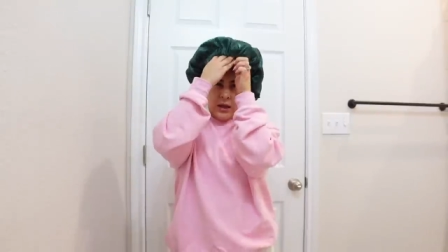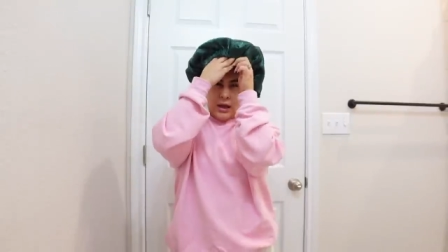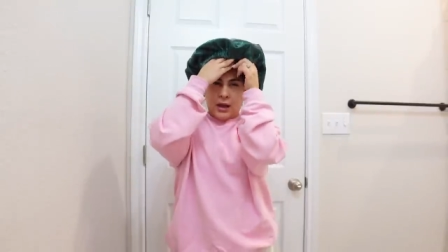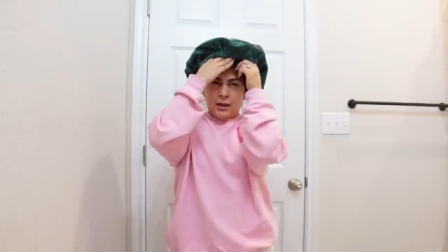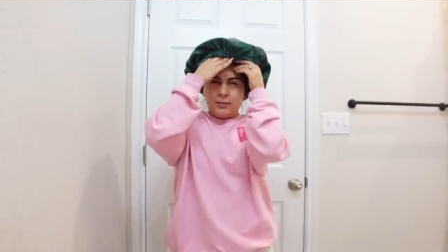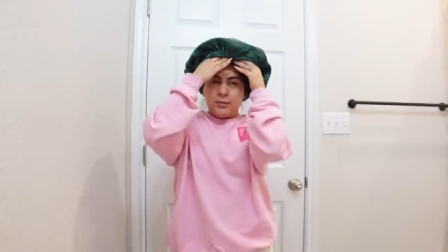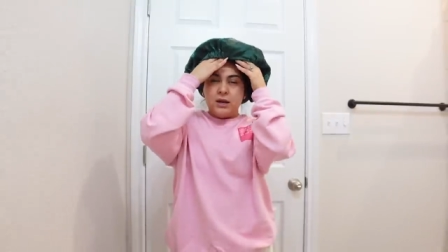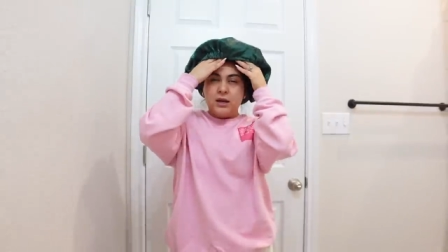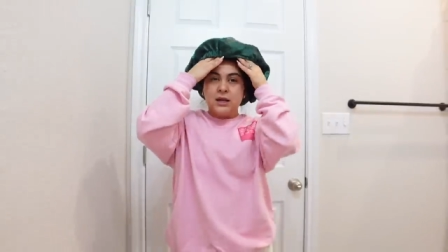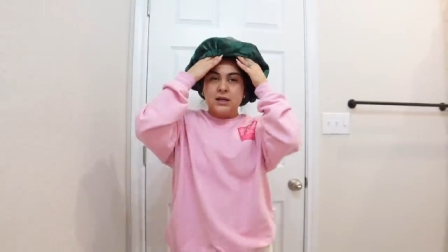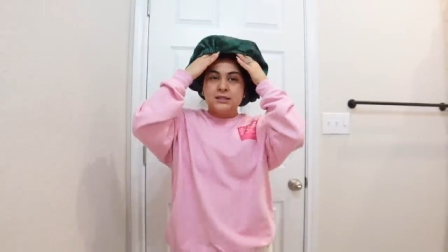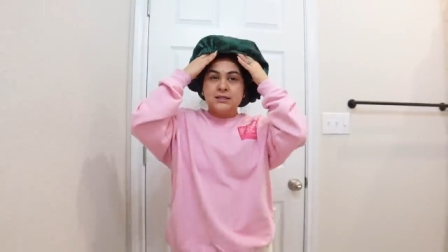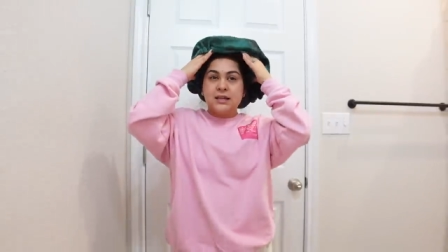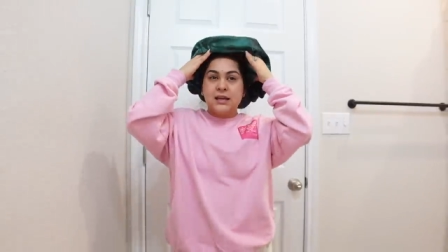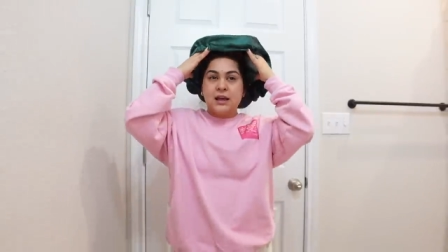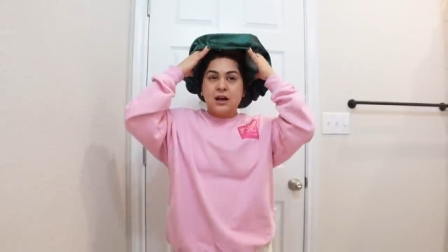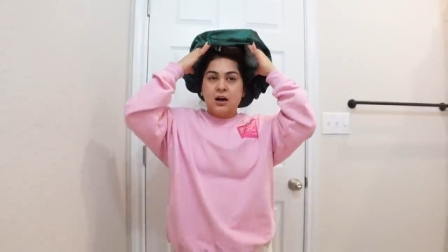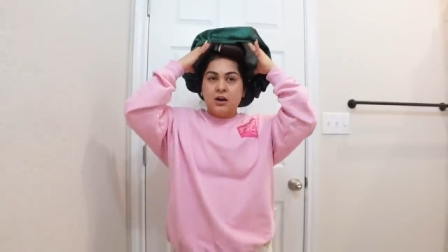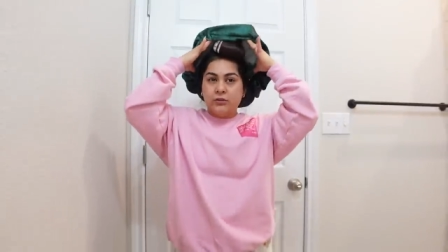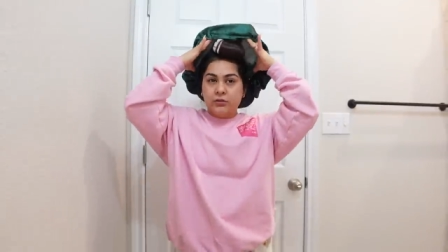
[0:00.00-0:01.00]
I'm gonna
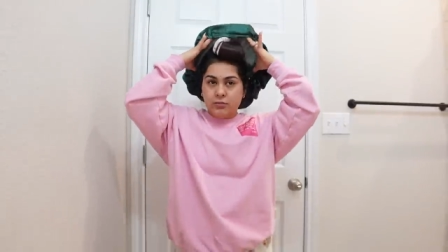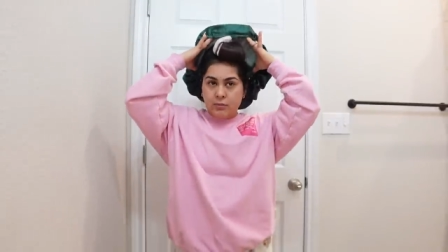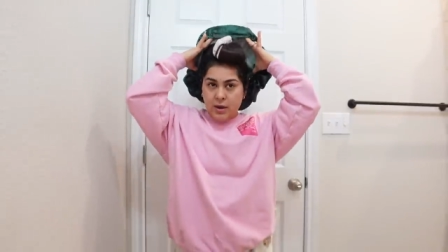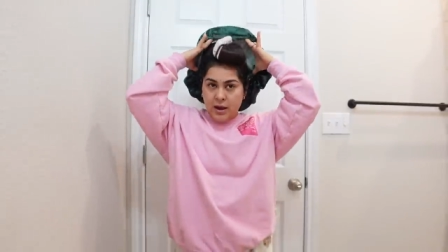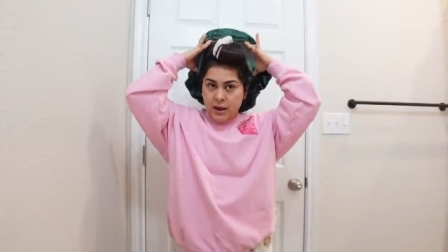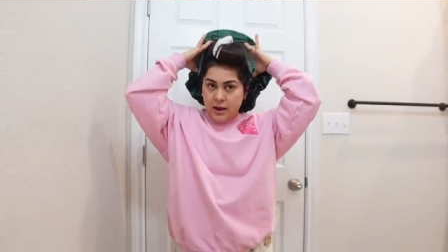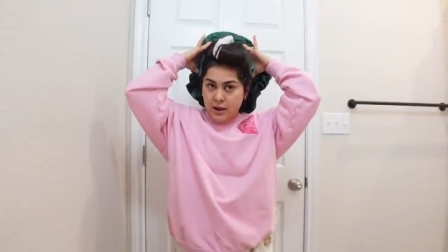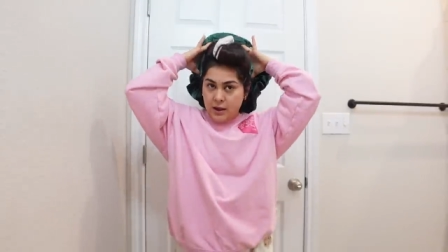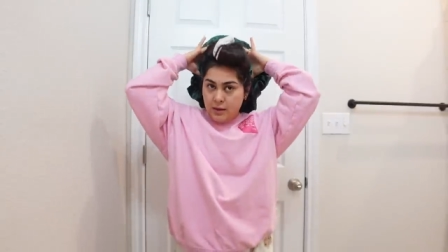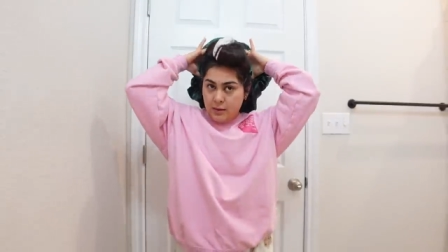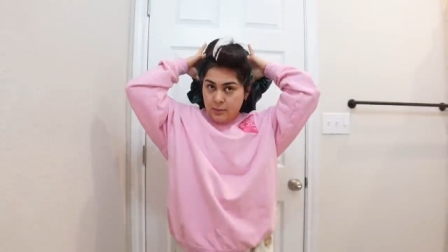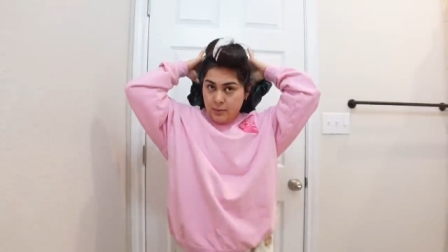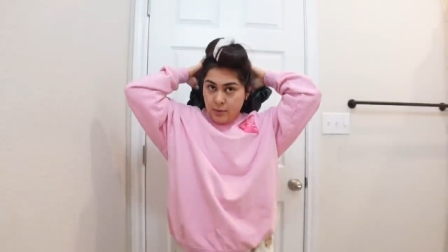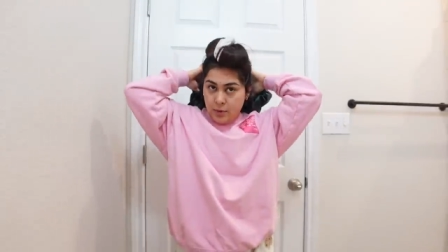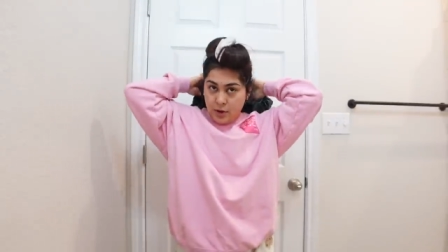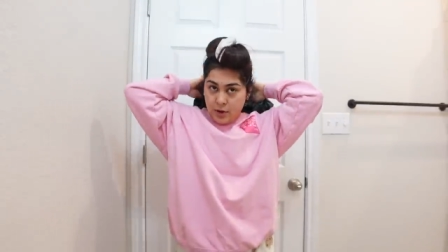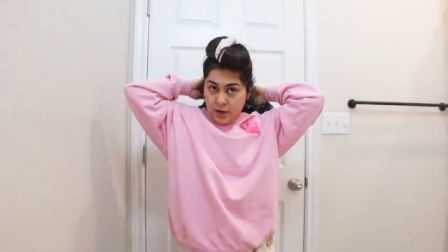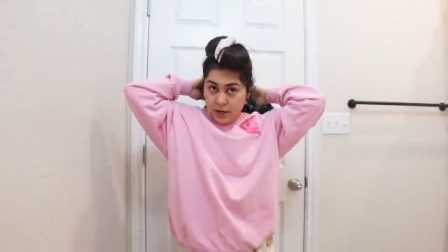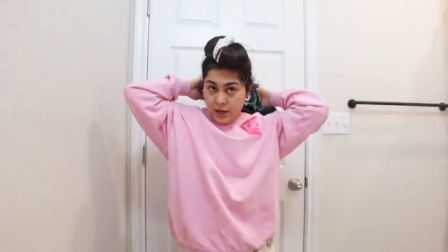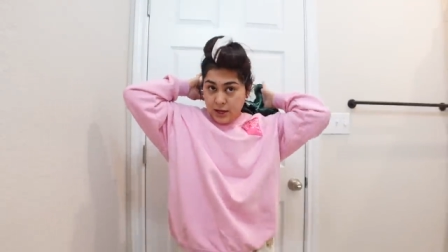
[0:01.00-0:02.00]
take off my
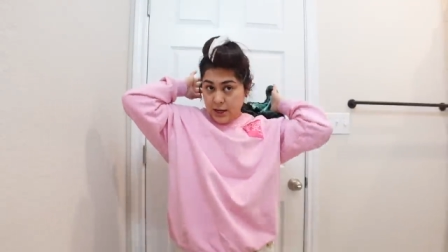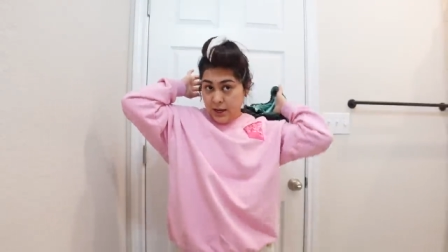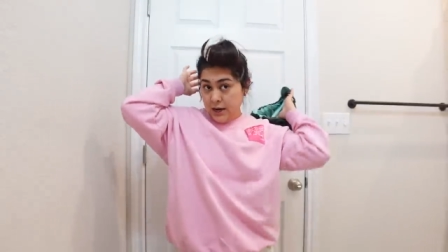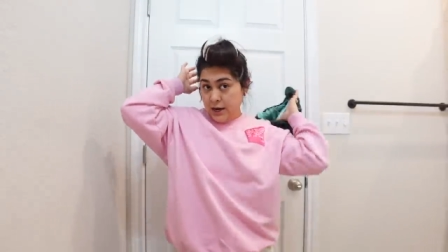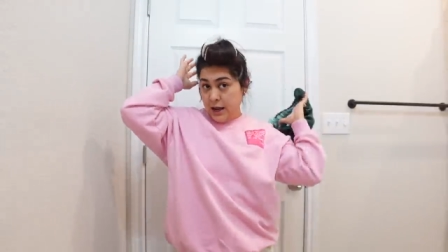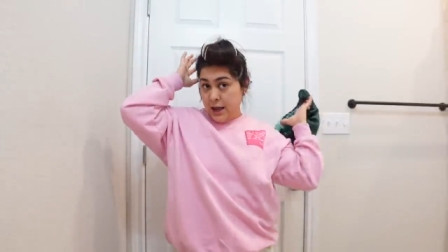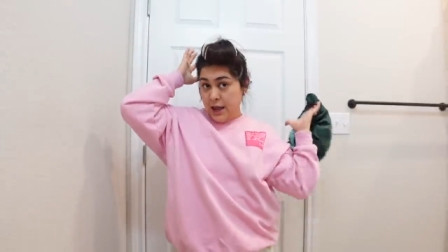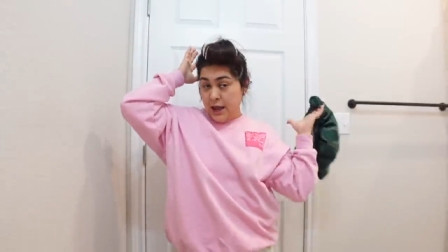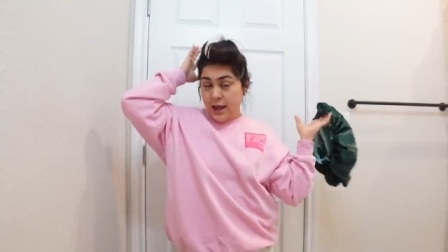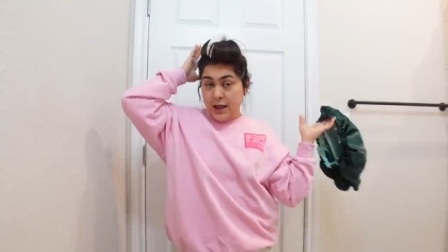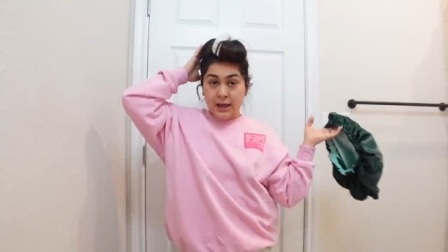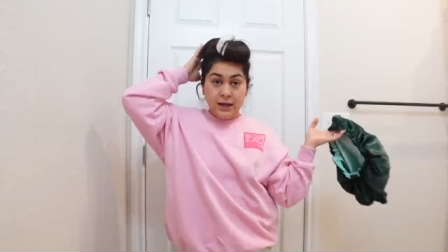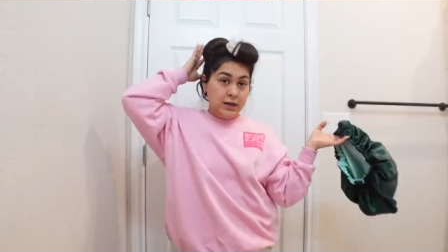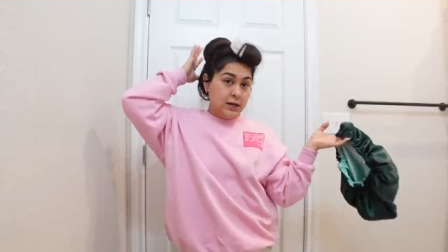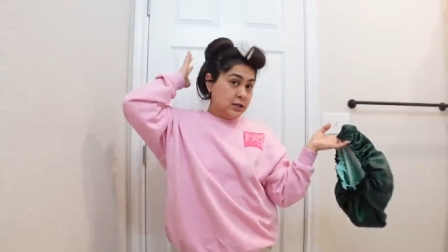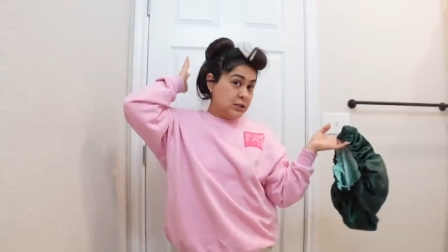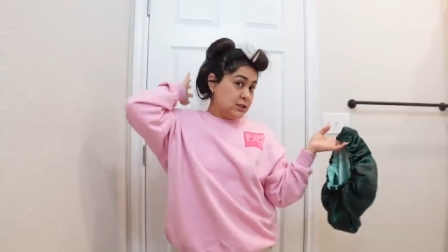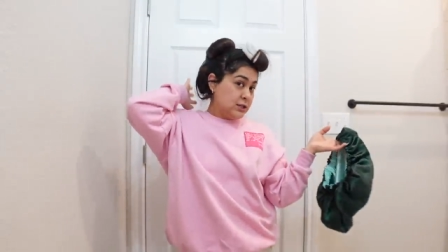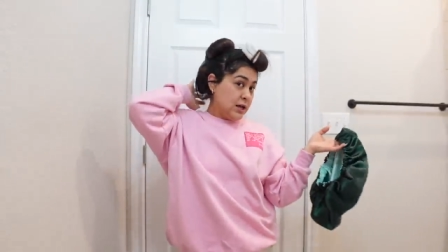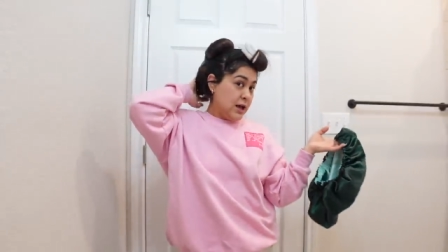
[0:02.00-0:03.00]
bonnet
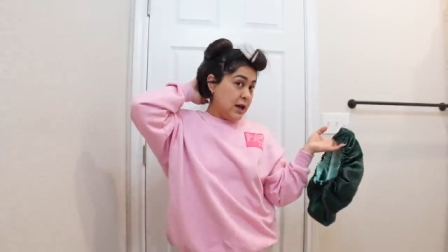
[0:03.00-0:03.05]
and